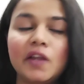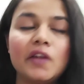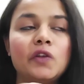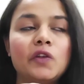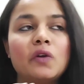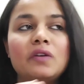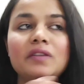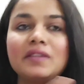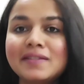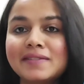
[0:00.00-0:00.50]

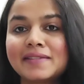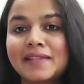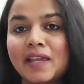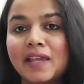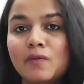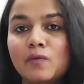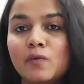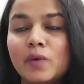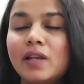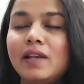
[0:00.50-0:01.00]
Not the
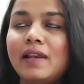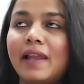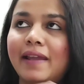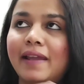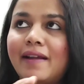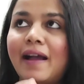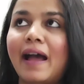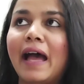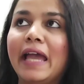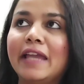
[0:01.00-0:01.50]
same one,
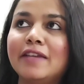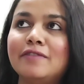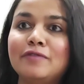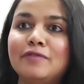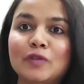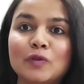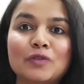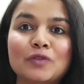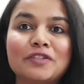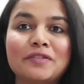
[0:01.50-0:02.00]
like I've
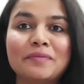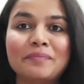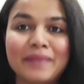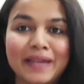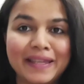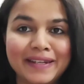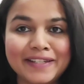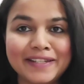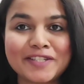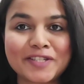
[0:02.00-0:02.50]
used
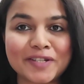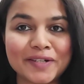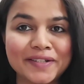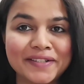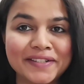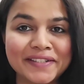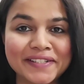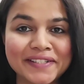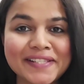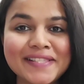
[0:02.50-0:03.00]
many
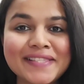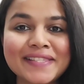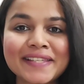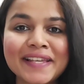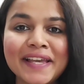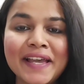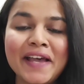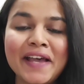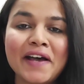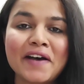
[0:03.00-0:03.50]
journals
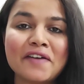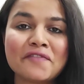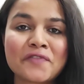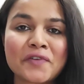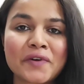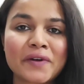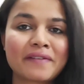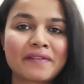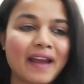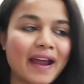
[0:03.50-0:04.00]

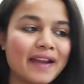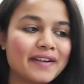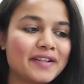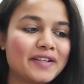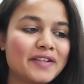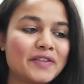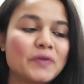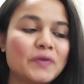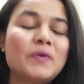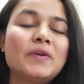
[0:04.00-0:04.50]
for
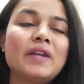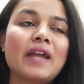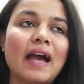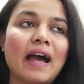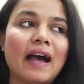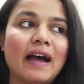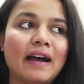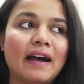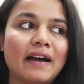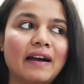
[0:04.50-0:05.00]
gratitude,
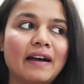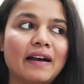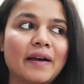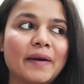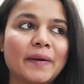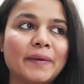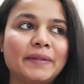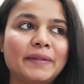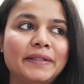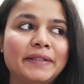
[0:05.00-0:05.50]

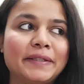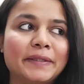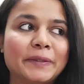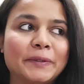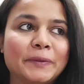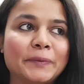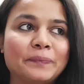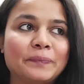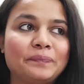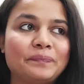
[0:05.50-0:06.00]
and
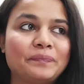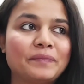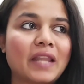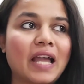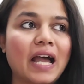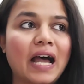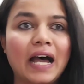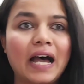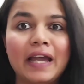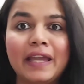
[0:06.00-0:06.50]

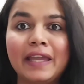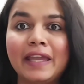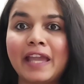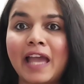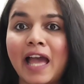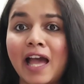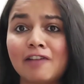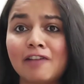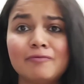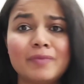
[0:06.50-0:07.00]
I
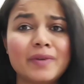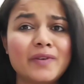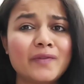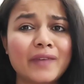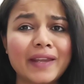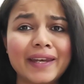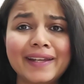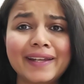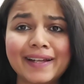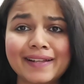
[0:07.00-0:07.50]
have been
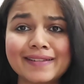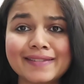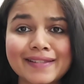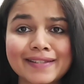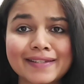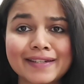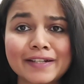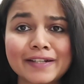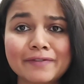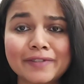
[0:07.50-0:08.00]
very
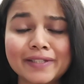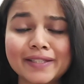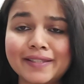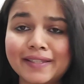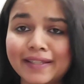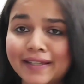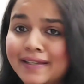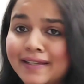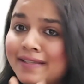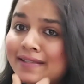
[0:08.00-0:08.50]
consistent with
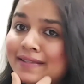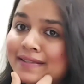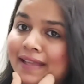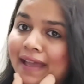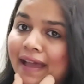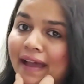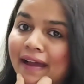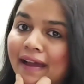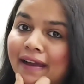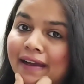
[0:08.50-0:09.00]
this,
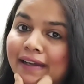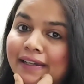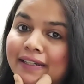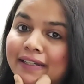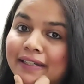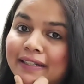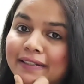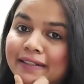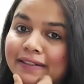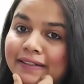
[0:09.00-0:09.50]

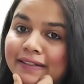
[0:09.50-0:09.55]
and